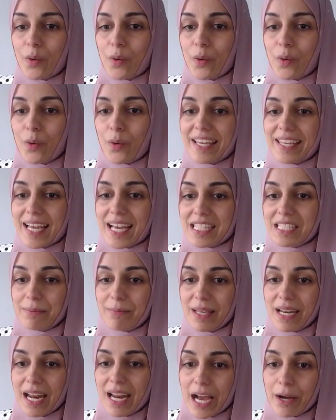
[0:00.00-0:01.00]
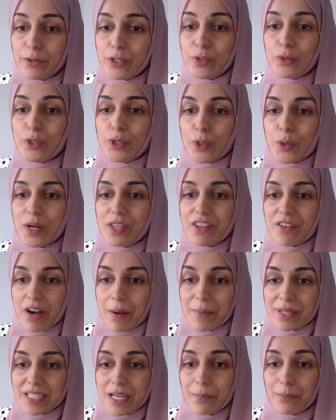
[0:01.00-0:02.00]
Yasmin, how do you join the
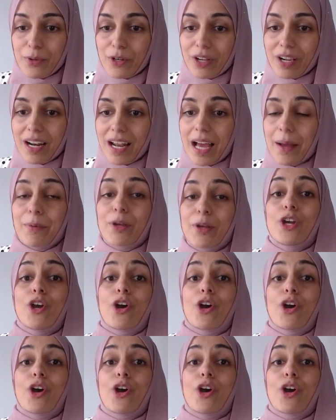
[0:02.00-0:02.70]
Ramadan Book Club?